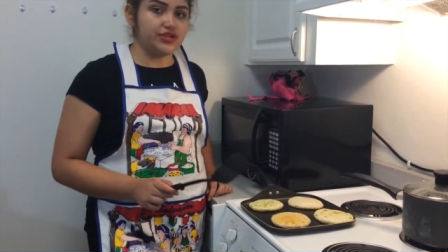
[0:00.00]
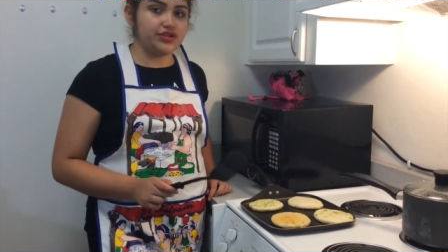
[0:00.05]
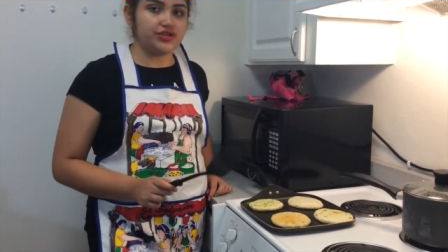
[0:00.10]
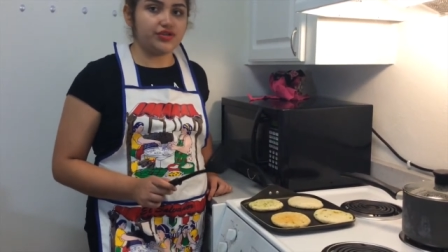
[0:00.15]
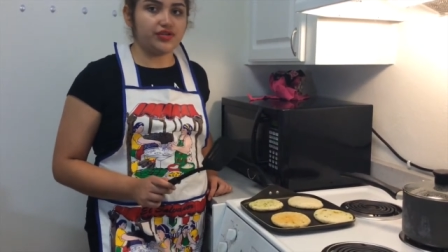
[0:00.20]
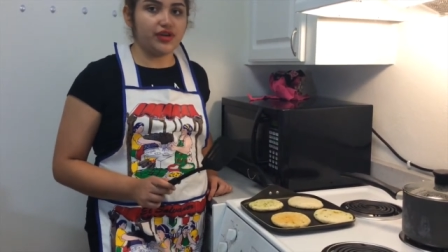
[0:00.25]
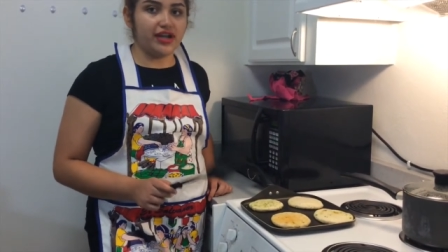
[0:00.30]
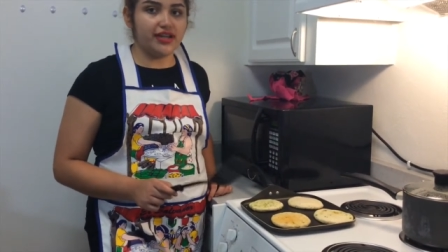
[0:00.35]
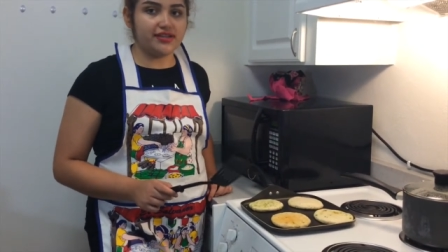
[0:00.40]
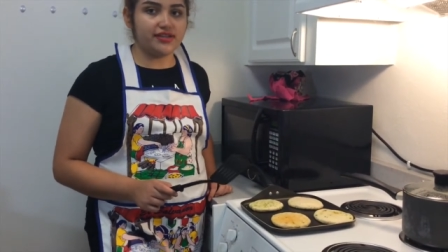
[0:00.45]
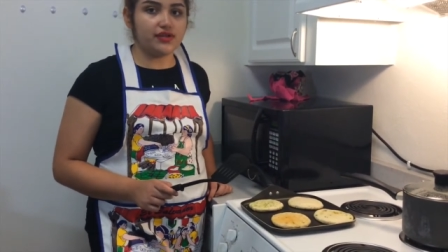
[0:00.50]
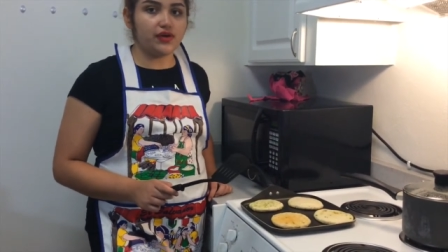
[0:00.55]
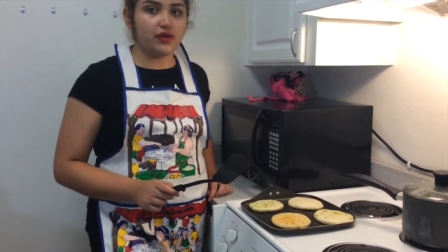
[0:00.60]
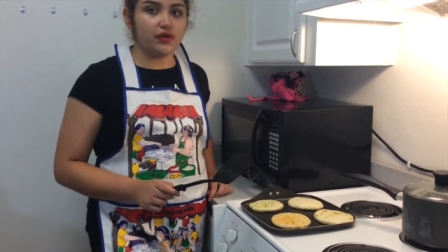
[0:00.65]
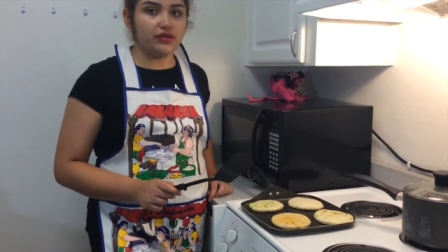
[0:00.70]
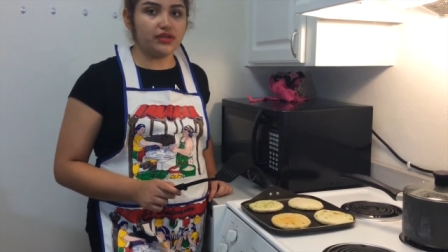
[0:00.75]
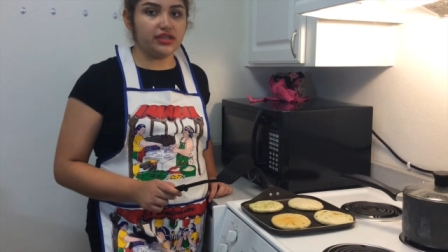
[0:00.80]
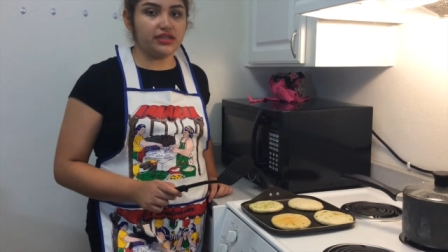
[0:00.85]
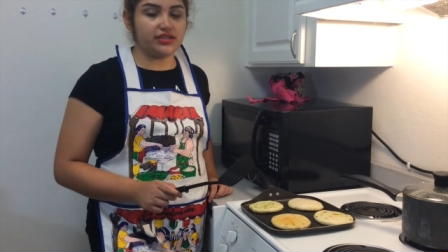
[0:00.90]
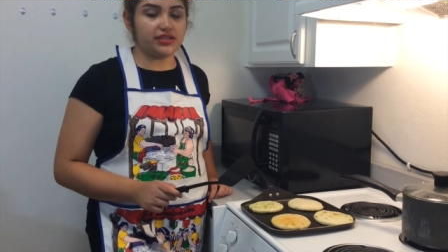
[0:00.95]
try to
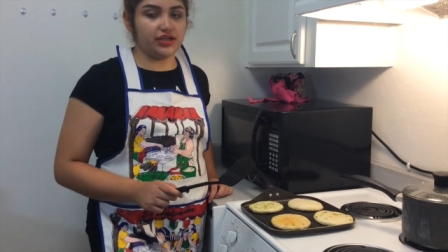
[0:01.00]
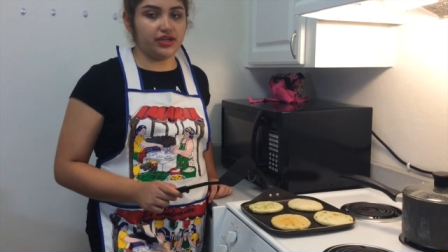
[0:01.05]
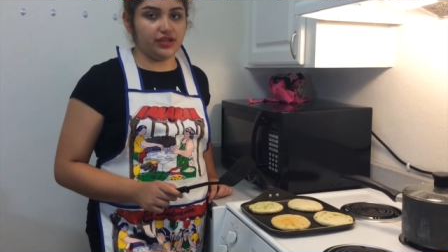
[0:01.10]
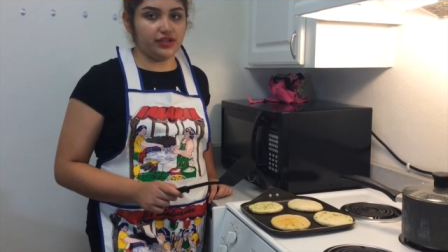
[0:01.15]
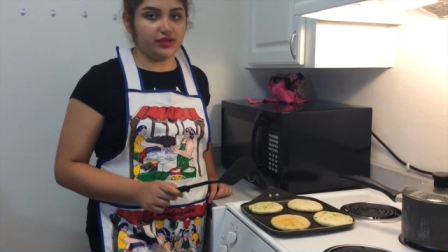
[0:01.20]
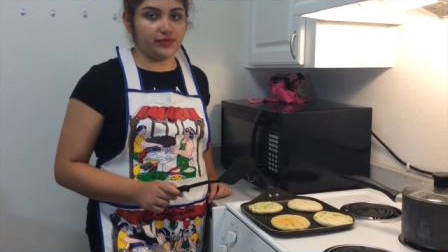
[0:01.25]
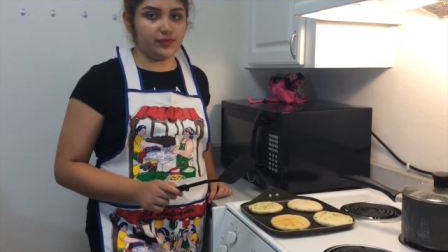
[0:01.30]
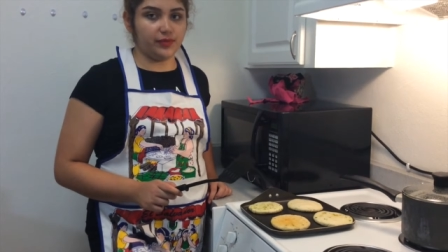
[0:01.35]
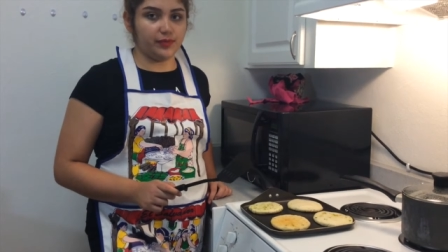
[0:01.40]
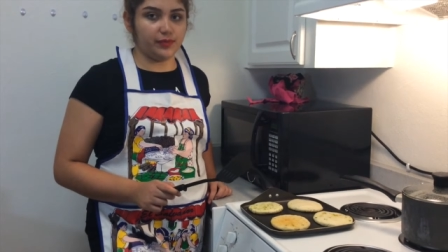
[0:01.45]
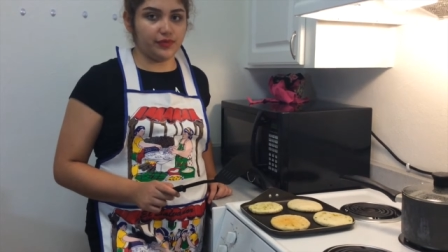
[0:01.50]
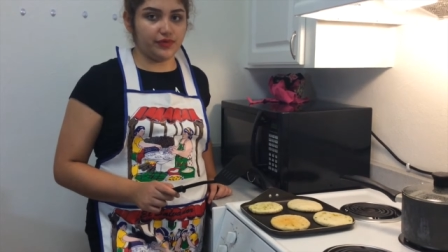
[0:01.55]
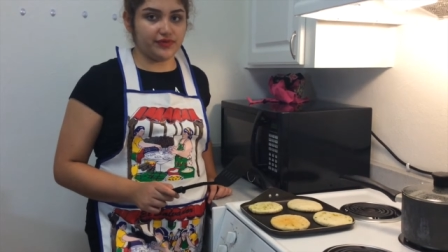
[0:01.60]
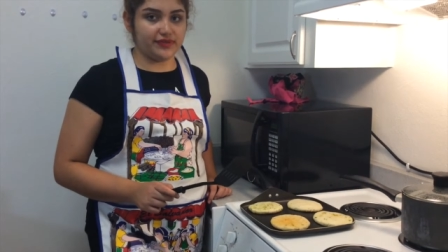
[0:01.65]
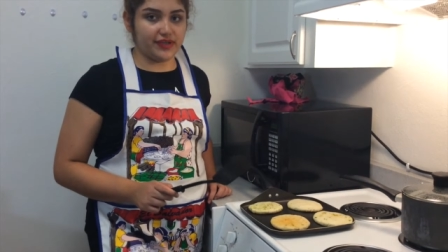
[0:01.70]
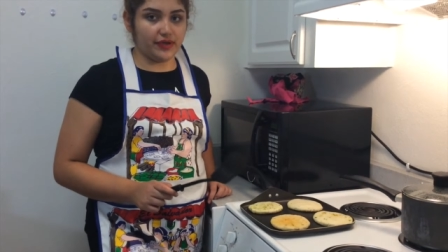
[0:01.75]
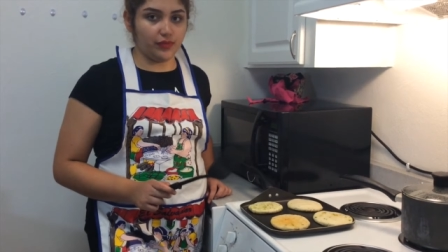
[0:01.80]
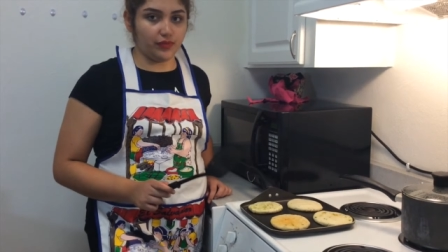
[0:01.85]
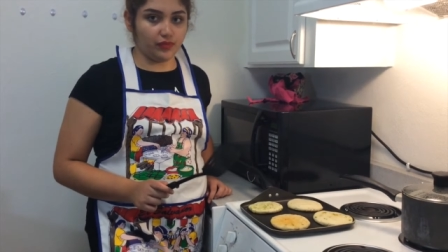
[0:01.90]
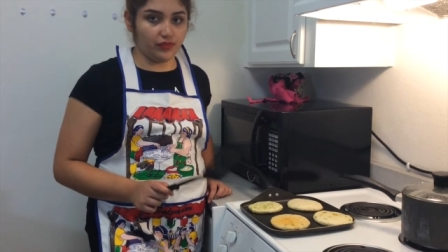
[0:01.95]
only turn the
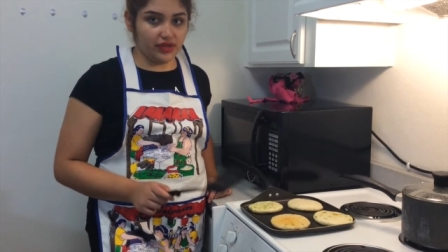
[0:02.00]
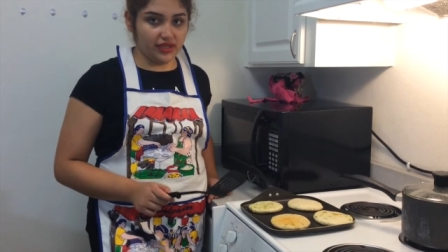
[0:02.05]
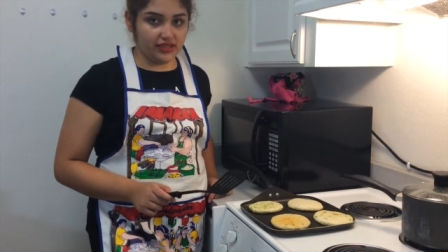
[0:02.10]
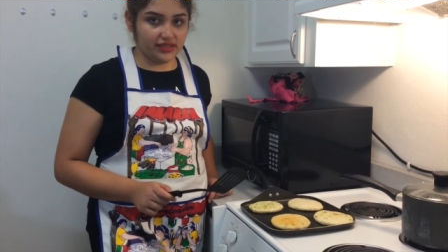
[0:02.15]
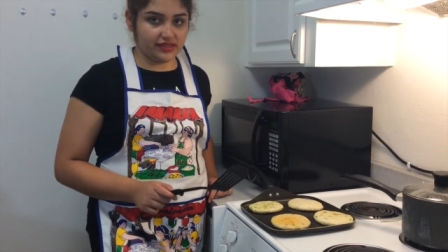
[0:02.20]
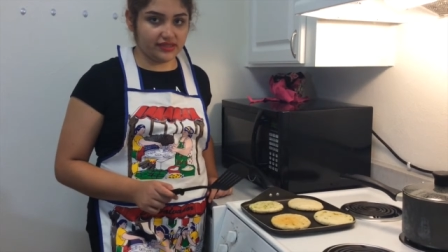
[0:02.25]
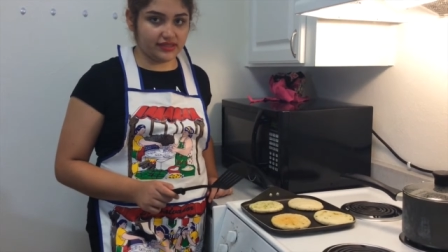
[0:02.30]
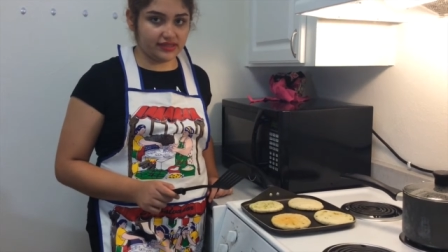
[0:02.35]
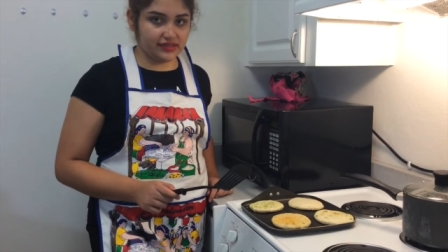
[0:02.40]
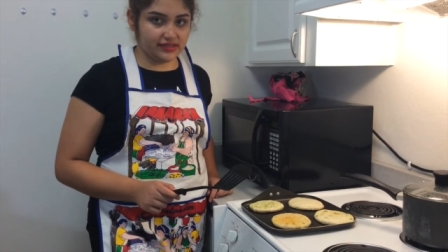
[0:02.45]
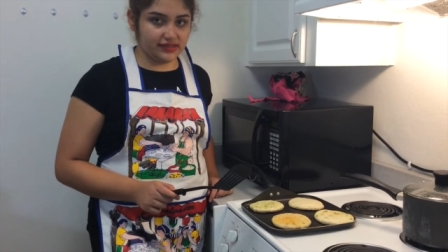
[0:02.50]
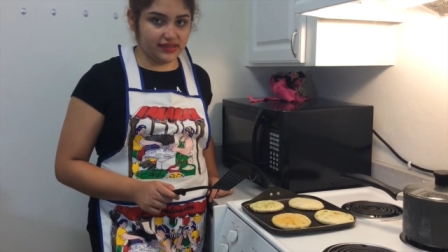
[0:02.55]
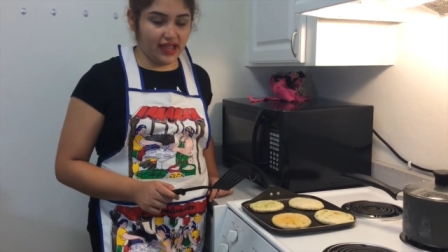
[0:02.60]
pupusa once.